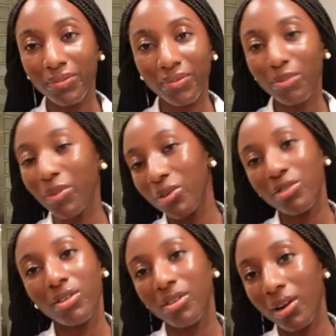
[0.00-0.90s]
from there is
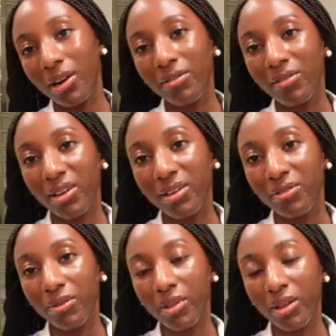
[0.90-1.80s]
a direct flight
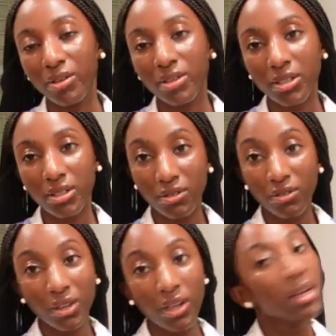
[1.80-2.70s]
from there
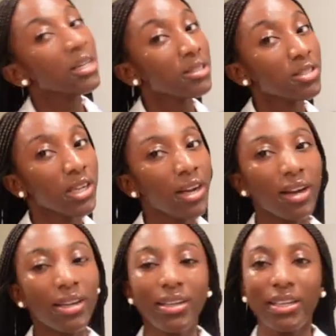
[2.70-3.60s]
to
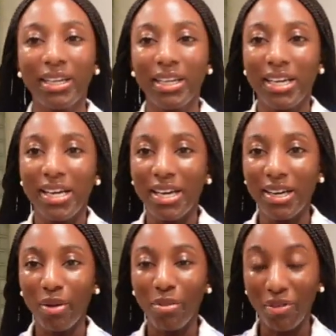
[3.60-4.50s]
Shanghai.
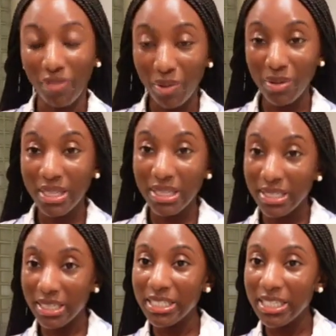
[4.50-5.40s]
My flight was at
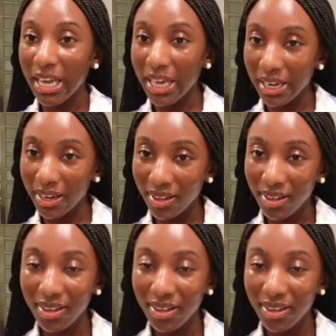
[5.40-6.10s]
6:10